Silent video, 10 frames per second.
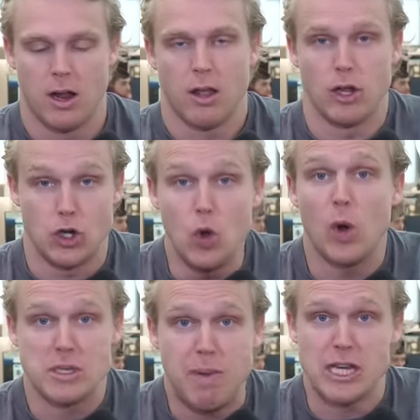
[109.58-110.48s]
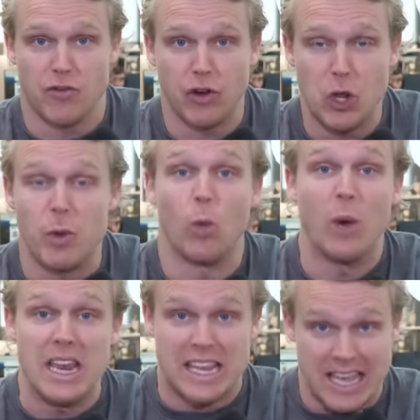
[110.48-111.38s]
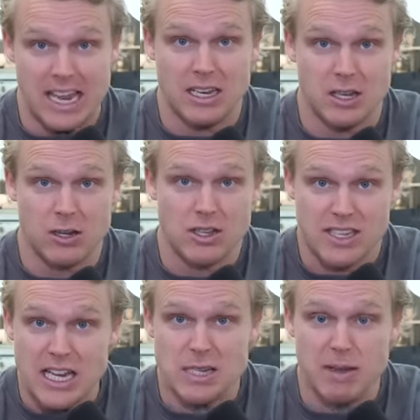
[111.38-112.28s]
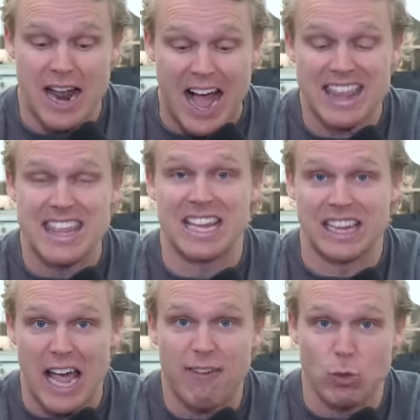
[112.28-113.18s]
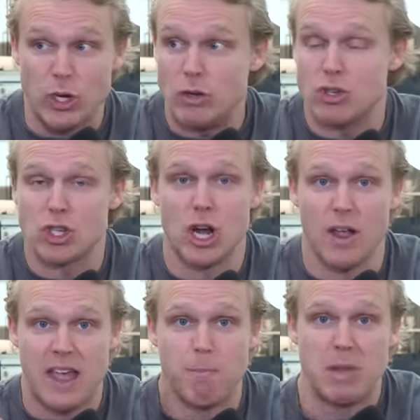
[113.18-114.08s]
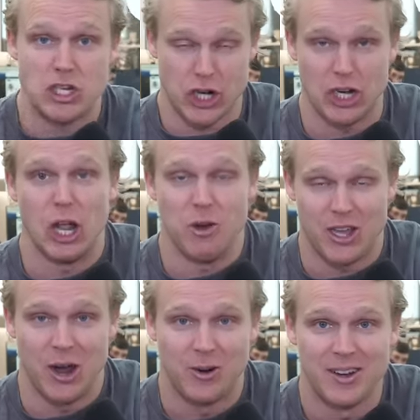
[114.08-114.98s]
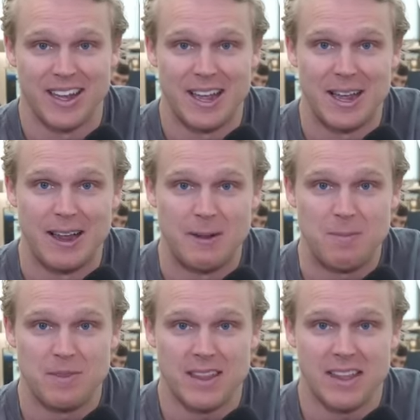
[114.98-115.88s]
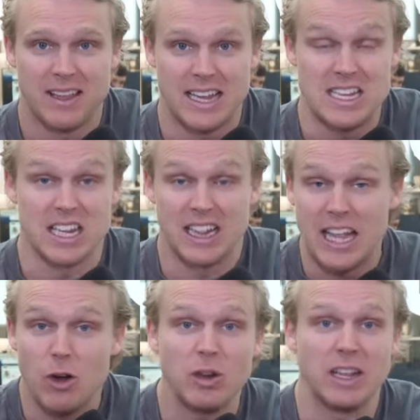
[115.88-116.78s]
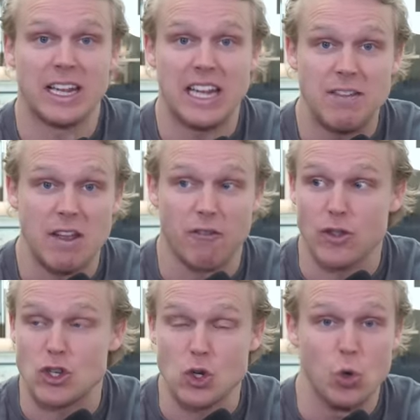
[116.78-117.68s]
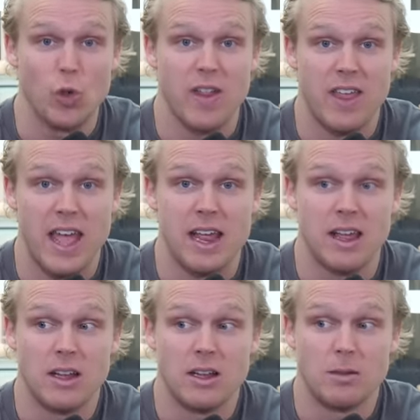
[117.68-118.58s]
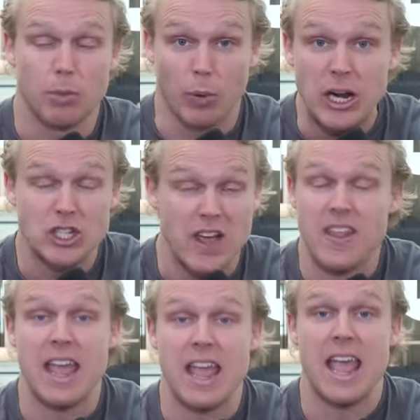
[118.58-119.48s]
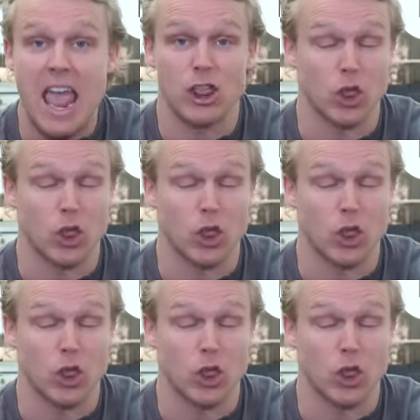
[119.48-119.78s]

The do what's best for you and we get it sentiment, I think, left when you saw that Michigan logo. He's literally leaving for the school that they preach that they hate